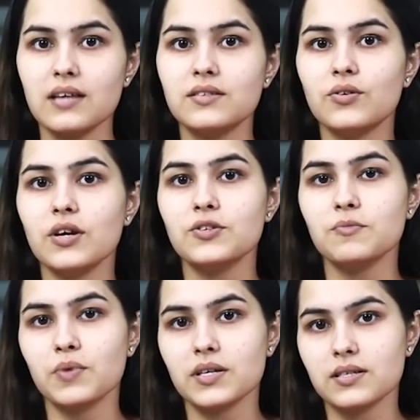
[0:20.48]
as the
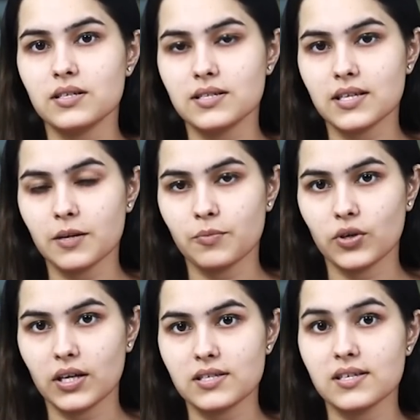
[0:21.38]
Russian president
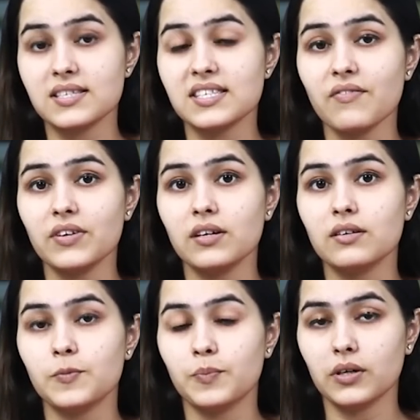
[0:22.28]
celebrates his
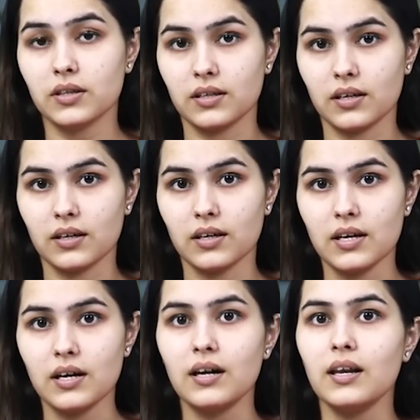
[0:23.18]
70th birthday.
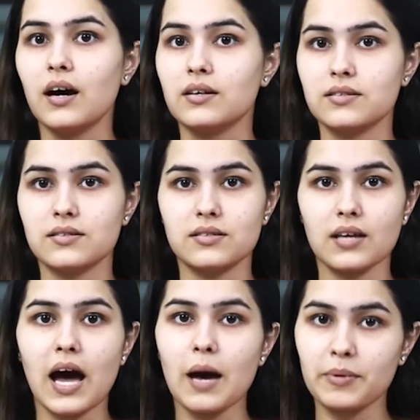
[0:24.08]
Alas,
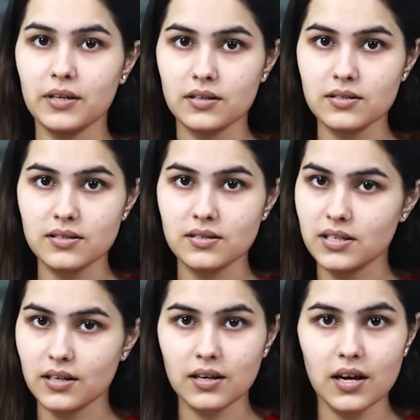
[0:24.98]
the happiness
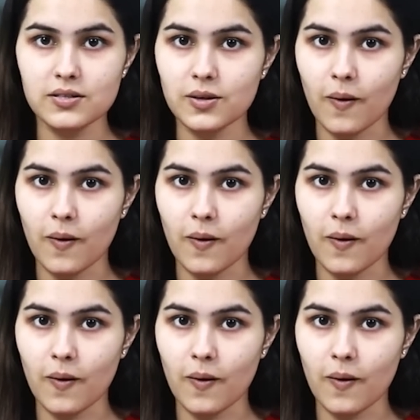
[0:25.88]
didn't last